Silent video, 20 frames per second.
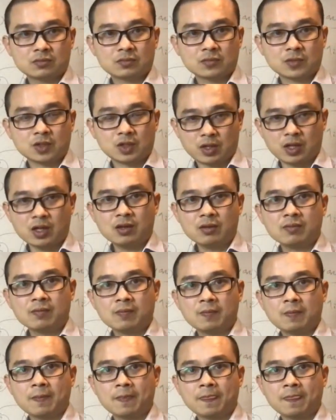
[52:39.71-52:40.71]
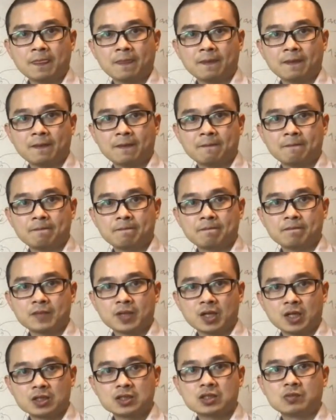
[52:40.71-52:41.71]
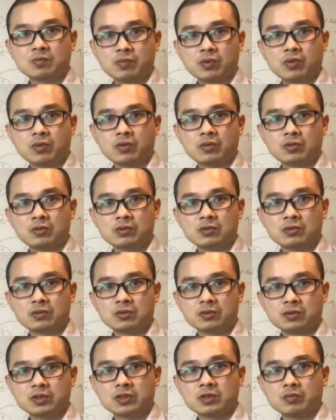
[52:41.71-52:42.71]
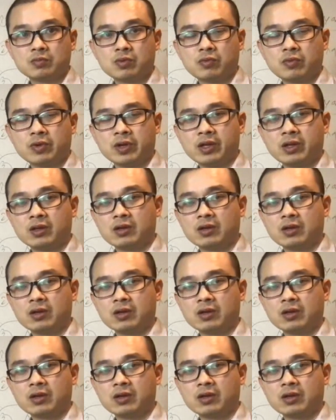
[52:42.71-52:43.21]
Okay, a simple way.